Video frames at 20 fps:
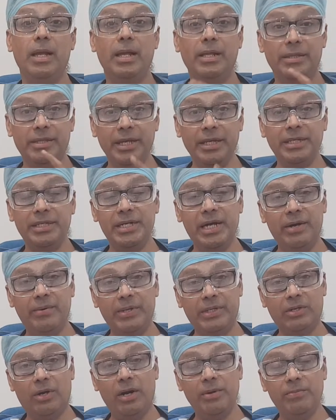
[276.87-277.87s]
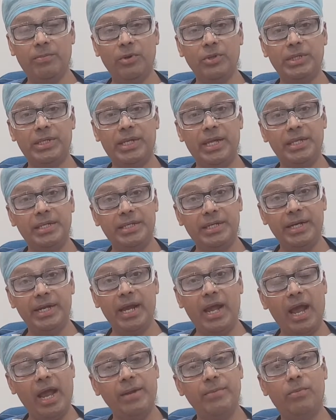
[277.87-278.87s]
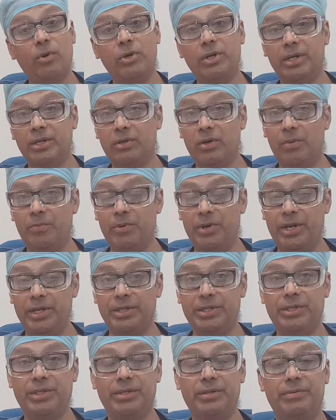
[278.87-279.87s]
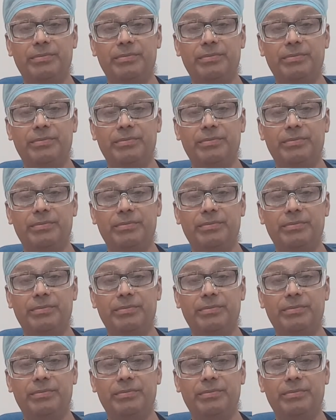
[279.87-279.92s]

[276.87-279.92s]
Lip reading: This nerve has got both sensory and motor components.